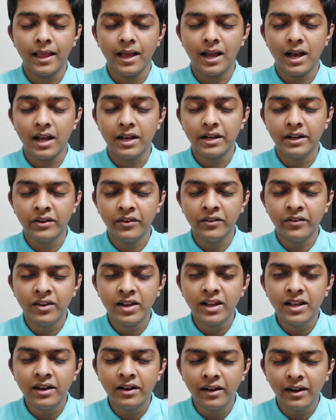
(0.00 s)
And it
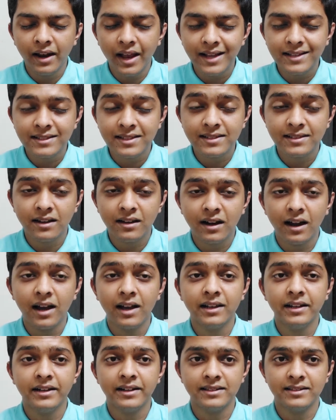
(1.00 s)
really relaxes our
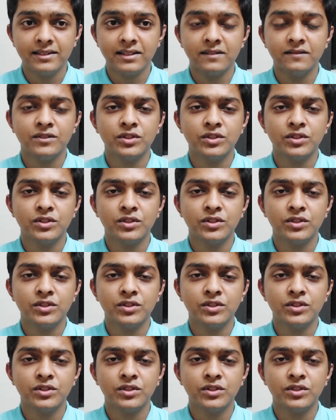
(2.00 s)
eyelid itself.